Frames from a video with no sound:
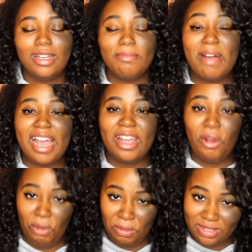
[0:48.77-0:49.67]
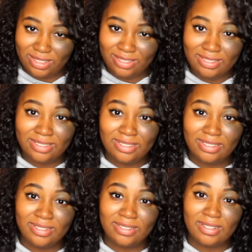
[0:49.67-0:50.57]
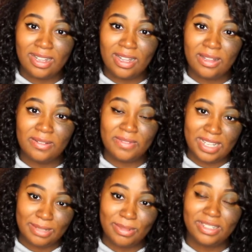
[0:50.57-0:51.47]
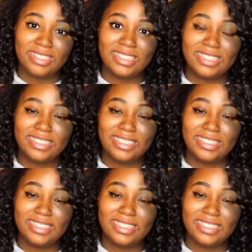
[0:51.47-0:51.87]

My old Facebook.